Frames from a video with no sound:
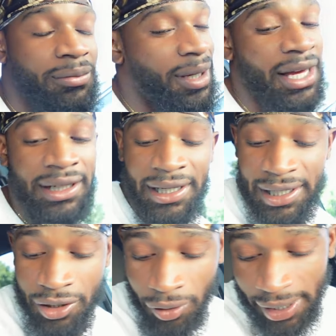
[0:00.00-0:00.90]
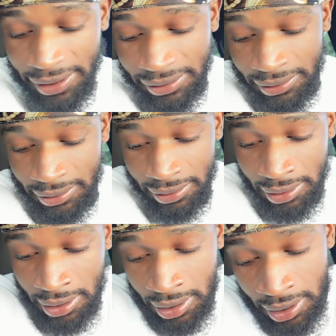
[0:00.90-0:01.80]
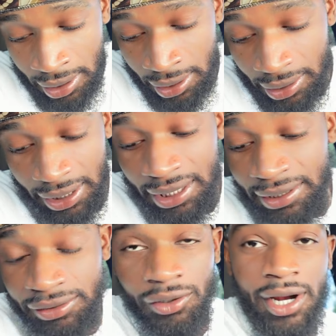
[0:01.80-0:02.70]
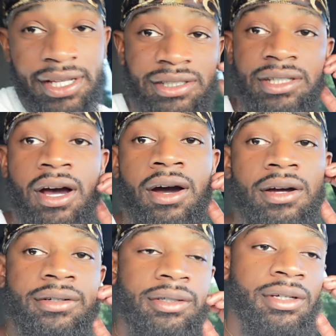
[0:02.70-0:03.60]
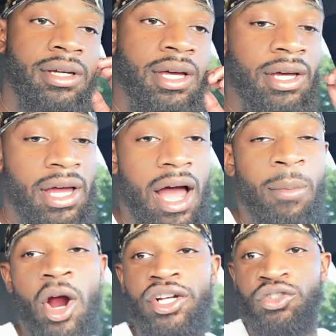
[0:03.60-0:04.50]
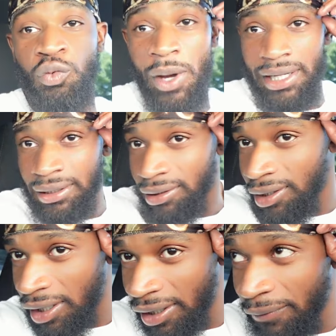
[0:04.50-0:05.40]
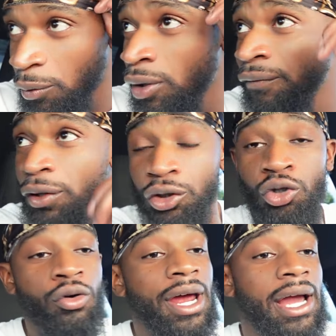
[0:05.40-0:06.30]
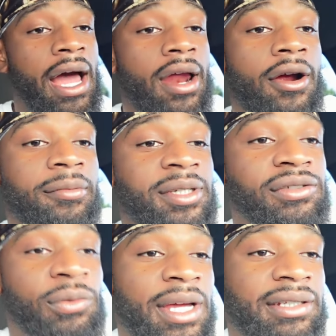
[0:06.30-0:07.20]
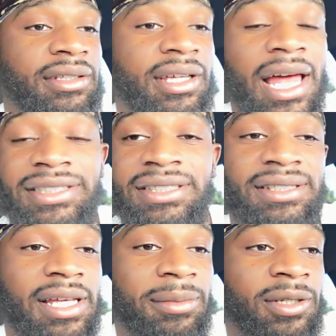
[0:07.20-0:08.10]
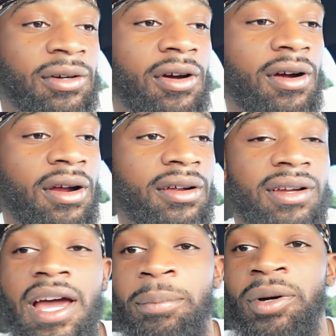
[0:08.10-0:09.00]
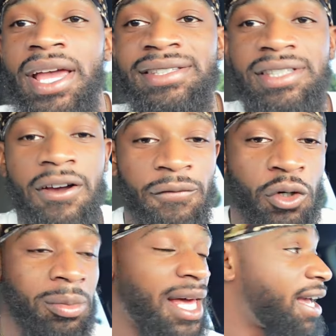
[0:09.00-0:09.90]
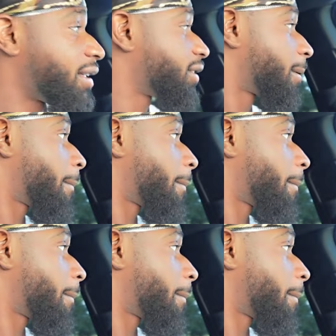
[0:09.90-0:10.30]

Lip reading: man, the heat crazy. The heat is crazy, dog. I'm already sweating. Look, if it wasn't for the durag, I'd already be sweating. And I just stepped in the car. Gotta put AC on full blast.